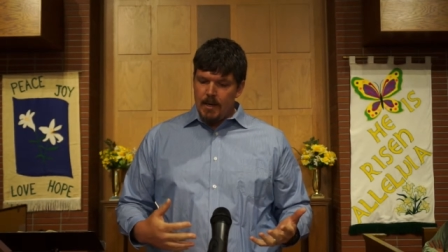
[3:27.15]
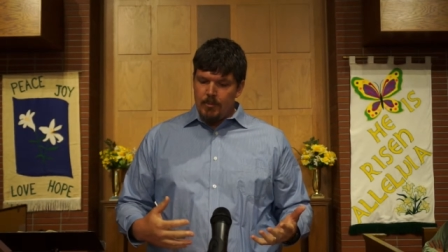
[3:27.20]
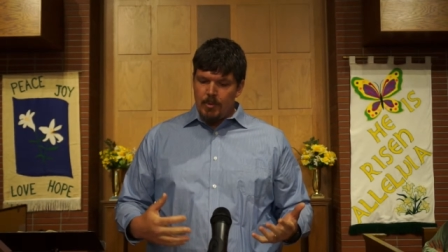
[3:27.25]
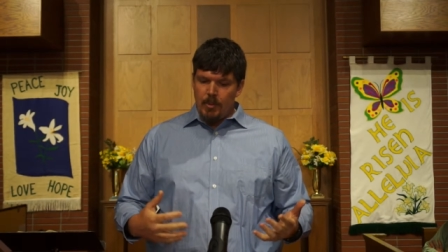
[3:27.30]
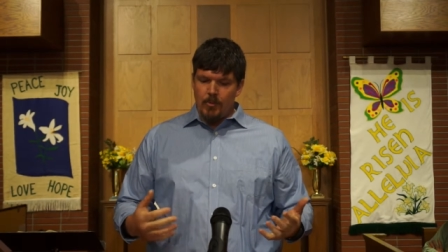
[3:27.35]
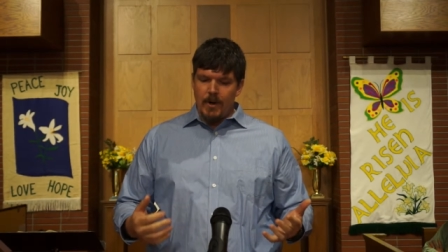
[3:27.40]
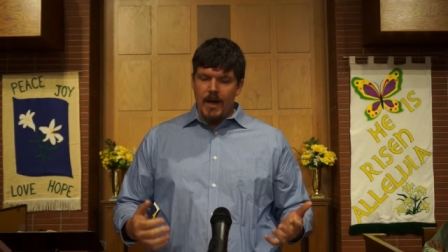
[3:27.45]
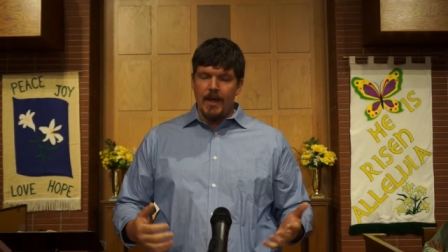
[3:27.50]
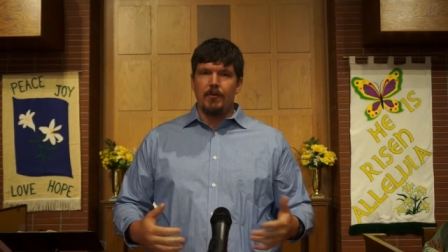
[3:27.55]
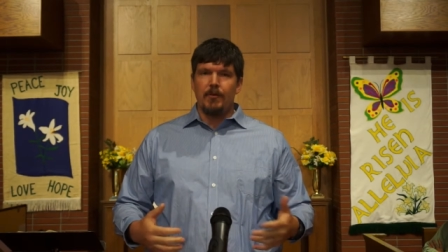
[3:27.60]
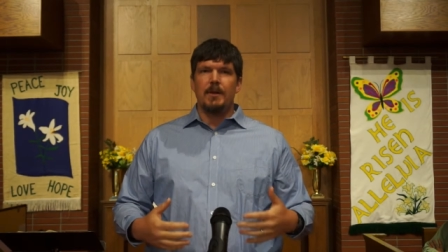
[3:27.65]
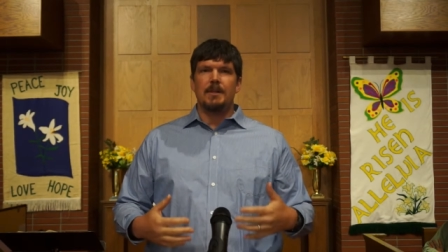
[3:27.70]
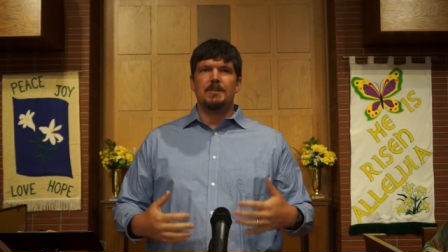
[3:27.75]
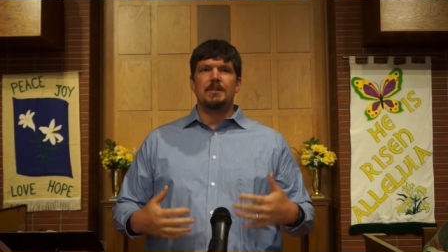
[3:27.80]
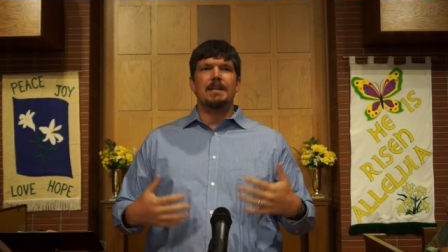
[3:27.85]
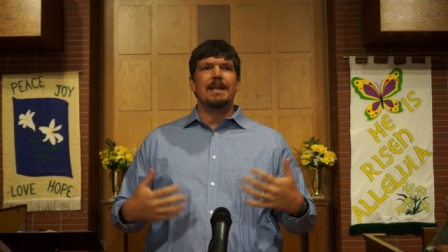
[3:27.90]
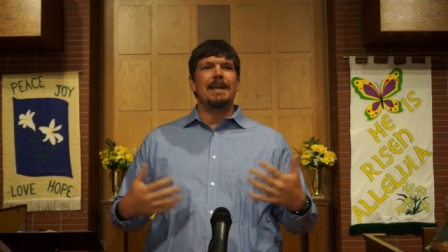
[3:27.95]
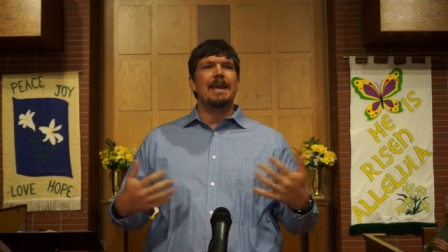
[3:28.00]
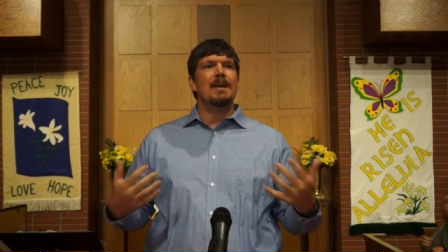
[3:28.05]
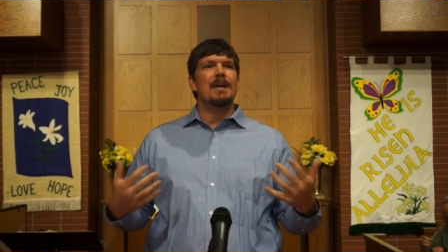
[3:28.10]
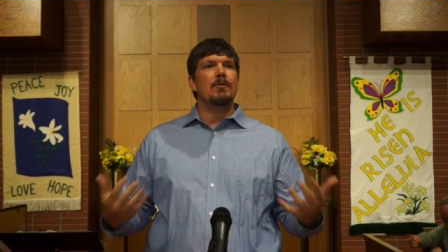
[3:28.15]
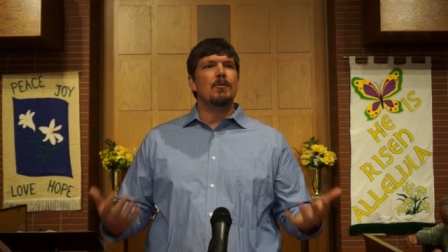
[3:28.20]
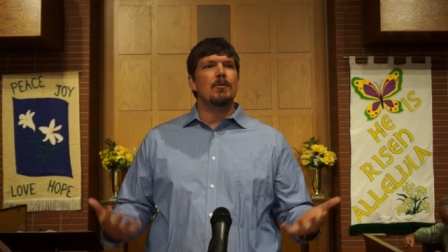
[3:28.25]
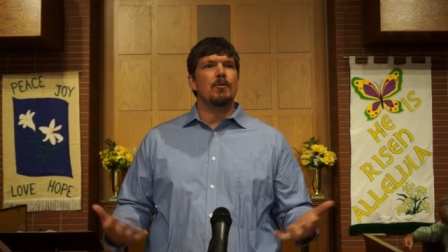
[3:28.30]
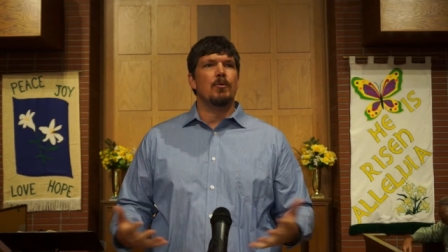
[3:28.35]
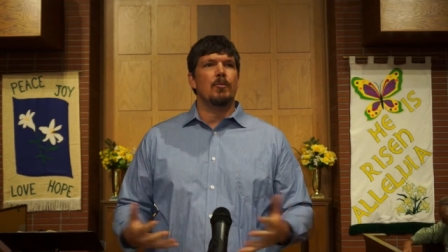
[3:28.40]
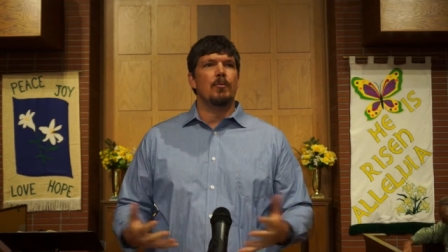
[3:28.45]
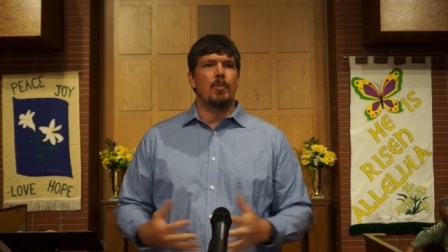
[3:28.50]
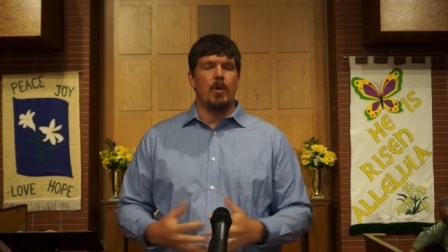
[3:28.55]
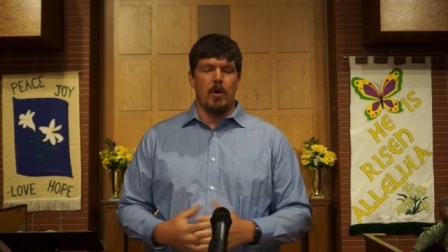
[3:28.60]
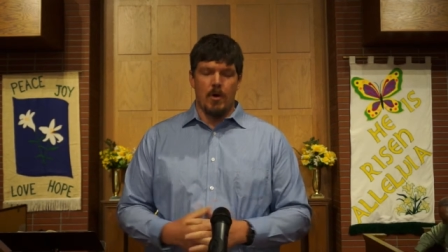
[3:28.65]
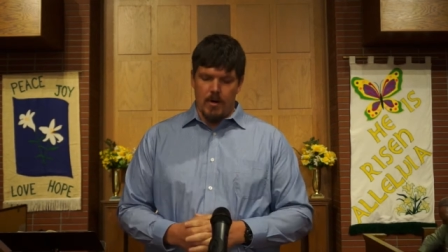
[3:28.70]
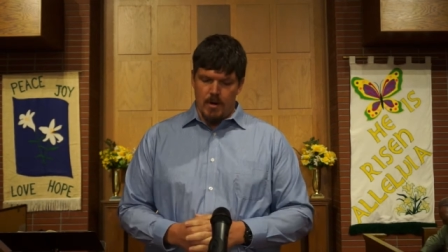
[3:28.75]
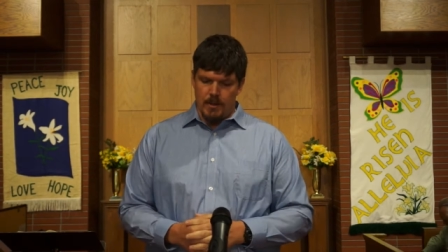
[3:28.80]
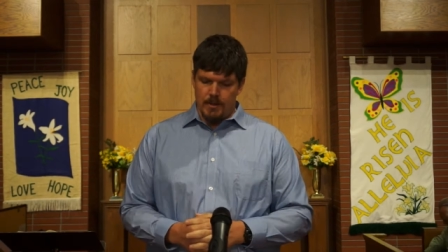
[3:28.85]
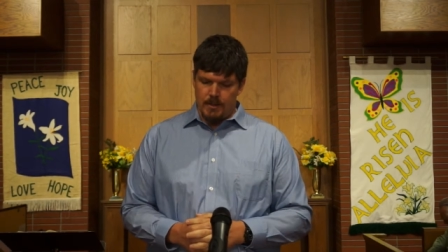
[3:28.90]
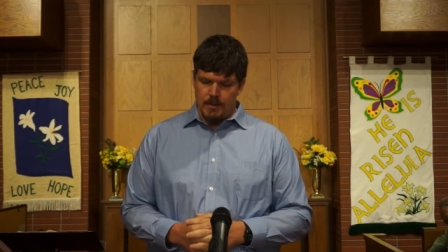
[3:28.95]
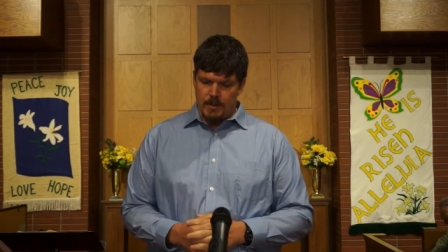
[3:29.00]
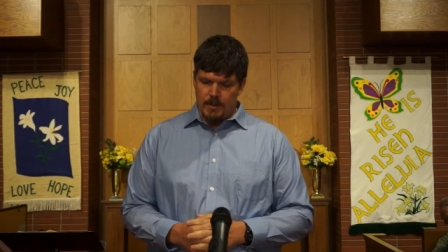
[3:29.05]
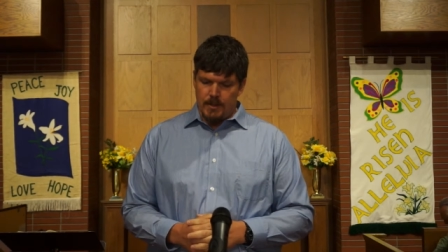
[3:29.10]
but rather it's an integral
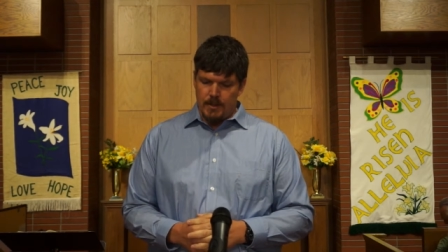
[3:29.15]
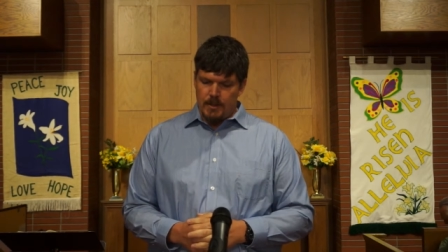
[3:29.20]
part